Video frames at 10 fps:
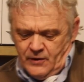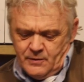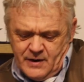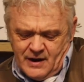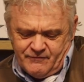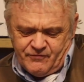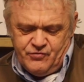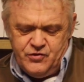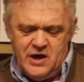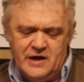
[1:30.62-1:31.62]
Then we
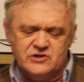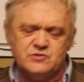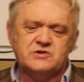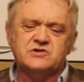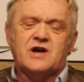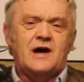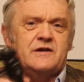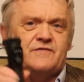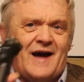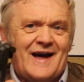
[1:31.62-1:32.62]
have this, which is a
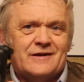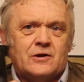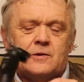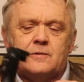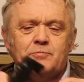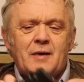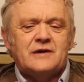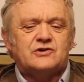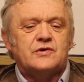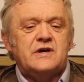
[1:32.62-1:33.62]
kind of a handle and
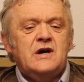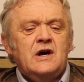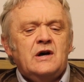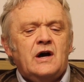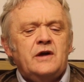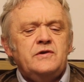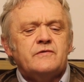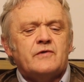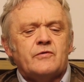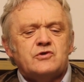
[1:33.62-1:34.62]
battery, and
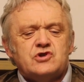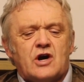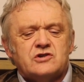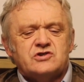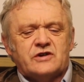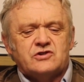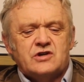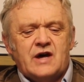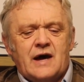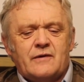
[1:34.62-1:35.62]
you've got the charge
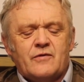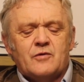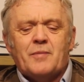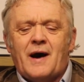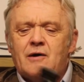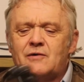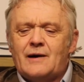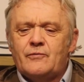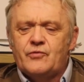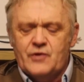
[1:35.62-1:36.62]
section here and the power
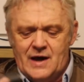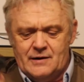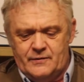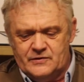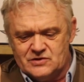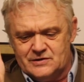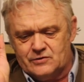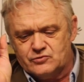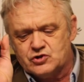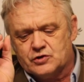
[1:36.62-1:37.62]
out there, and there's a
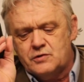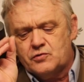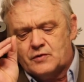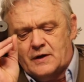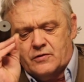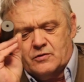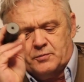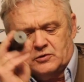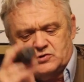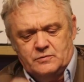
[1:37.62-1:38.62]
little screw thread at the
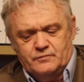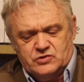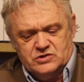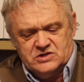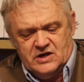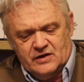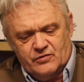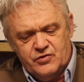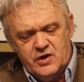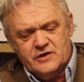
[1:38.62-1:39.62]
bottom to take
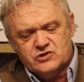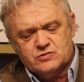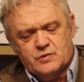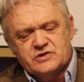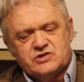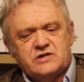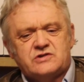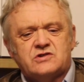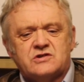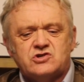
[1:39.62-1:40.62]
this, which
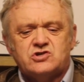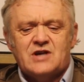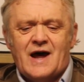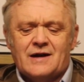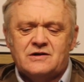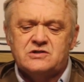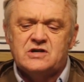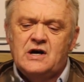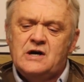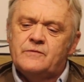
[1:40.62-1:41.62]
is the
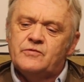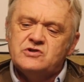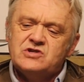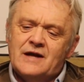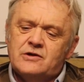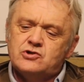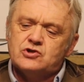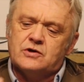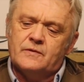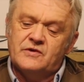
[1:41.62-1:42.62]
stand, and
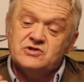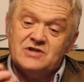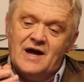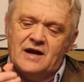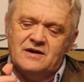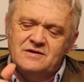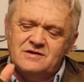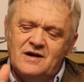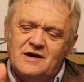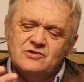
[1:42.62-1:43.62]
the
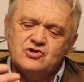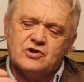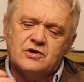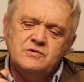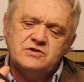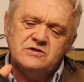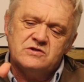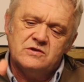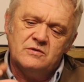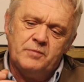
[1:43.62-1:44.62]
stand screws
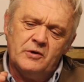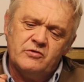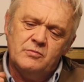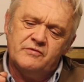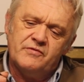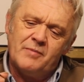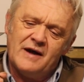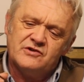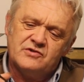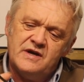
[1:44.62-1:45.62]
into the bottom of the
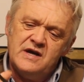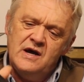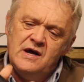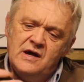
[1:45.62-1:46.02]
battery